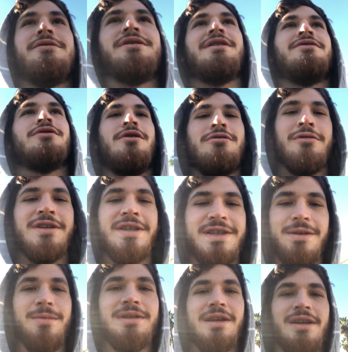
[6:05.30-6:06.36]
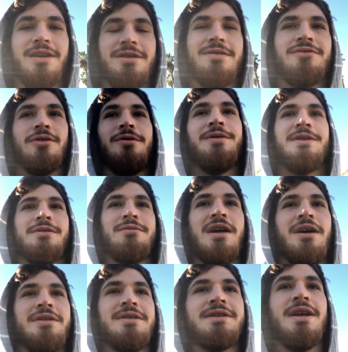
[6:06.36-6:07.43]
you're never always stimulated, never always
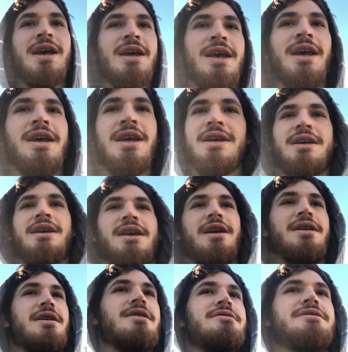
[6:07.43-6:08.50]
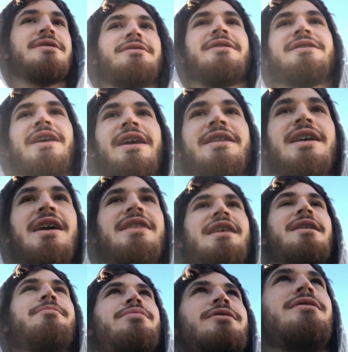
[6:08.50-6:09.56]
aroused, so it's like,
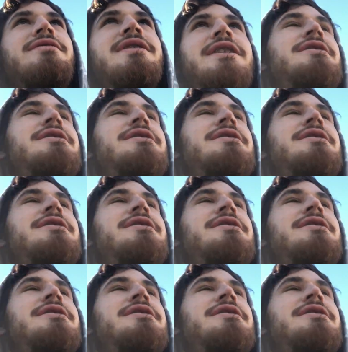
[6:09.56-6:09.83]
that proves